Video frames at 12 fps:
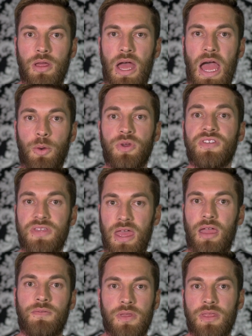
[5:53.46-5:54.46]
I was
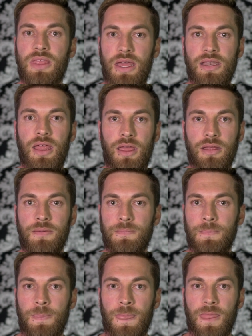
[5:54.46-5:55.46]
saved that day.
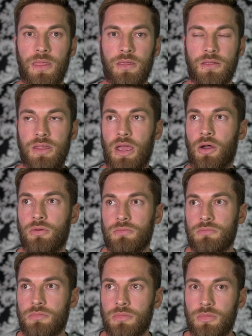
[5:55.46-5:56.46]
Now,
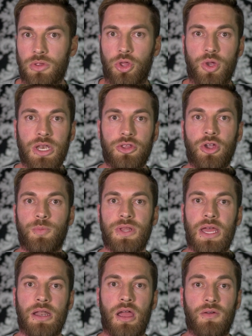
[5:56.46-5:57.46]
you can interpret
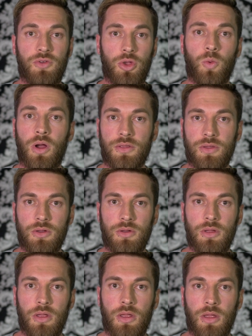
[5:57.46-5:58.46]
that however you want
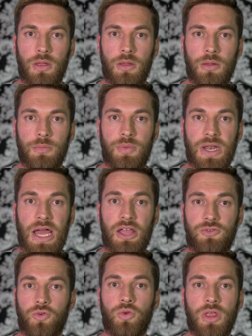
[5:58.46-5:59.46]
to, but I
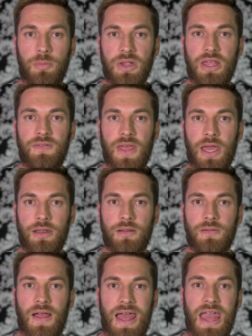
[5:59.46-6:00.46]
truly believe
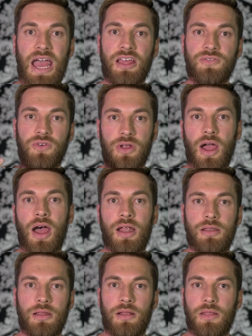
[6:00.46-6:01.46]
that. I asked for
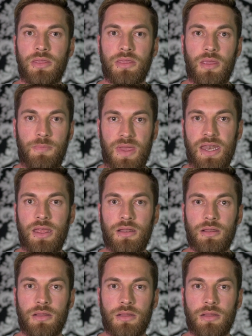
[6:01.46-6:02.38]
God the minute